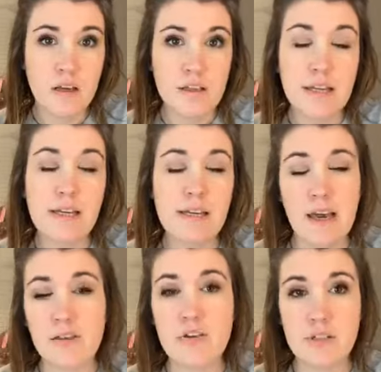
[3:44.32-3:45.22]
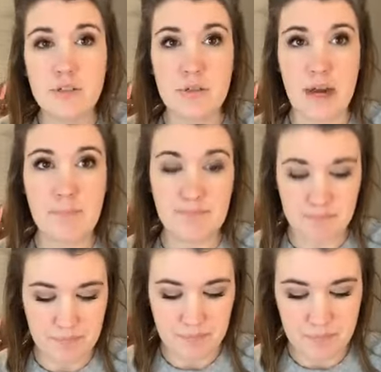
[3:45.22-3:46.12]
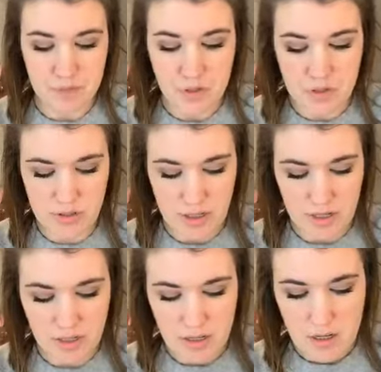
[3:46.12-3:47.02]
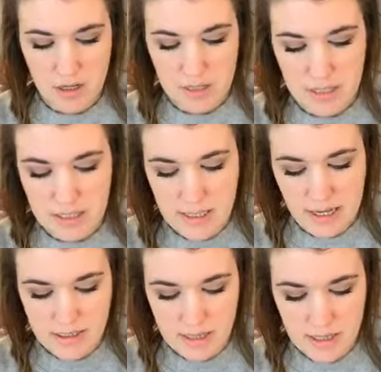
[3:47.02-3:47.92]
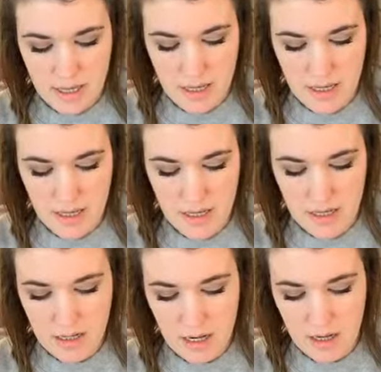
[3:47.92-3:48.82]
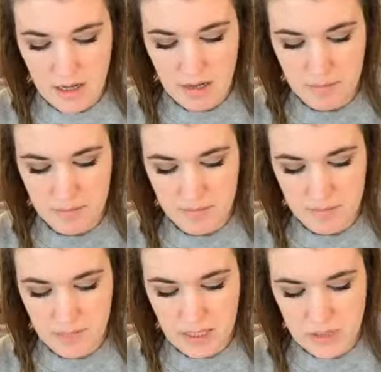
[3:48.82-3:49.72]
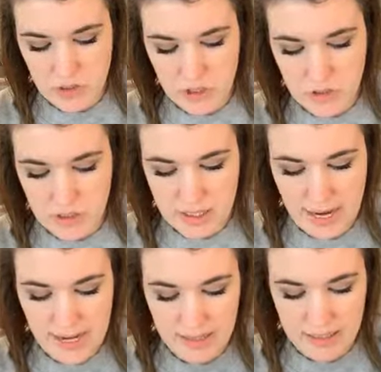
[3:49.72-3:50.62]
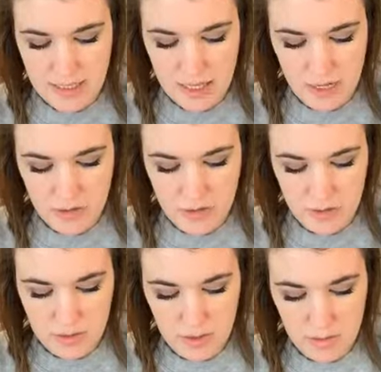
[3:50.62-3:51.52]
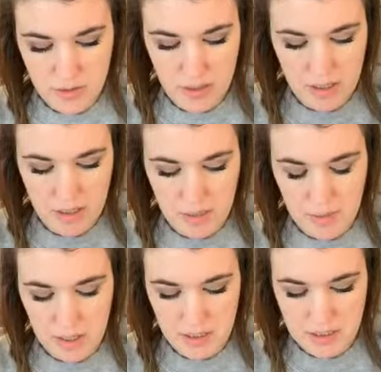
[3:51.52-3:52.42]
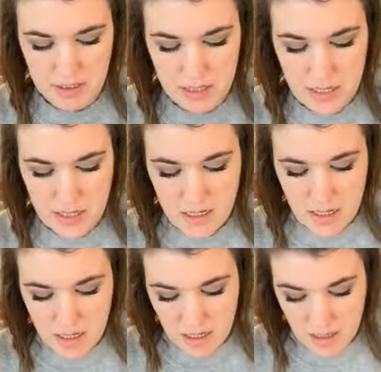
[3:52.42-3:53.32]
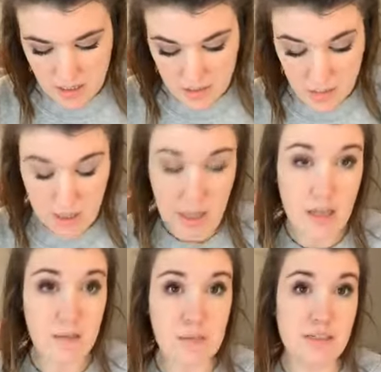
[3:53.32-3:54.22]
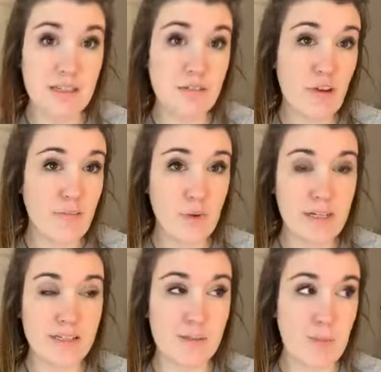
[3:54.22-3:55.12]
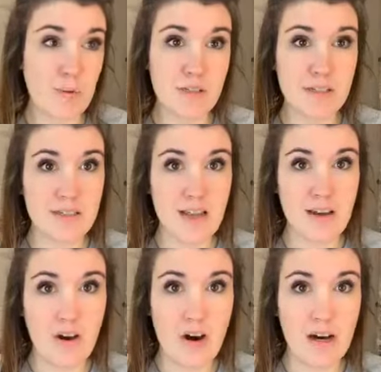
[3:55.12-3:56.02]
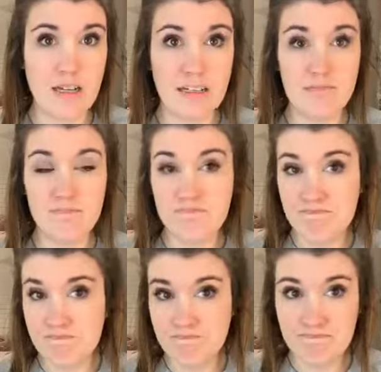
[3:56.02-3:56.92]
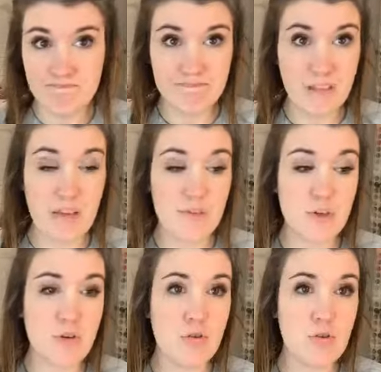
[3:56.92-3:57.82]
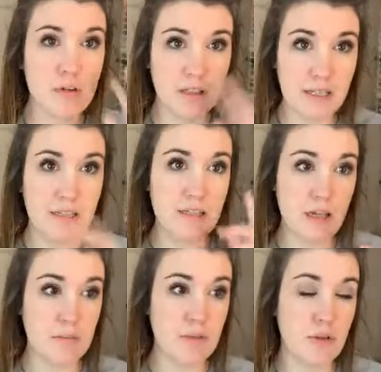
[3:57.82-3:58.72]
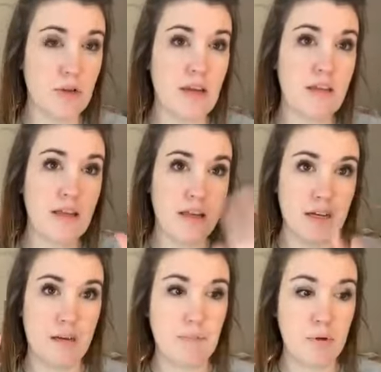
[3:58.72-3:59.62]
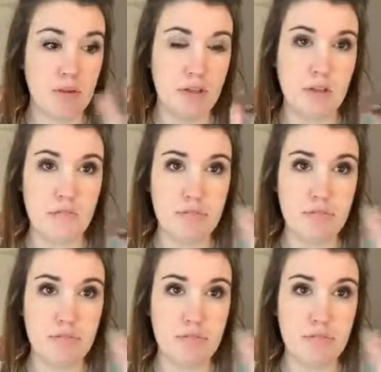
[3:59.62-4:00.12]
Nikki, yeah, you can do that. You can do that. Nikki's asking, can she just add a decal to a tumbler and then epoxy? You can, but 651 is supposed to stay on if you clean the tumbler and then put the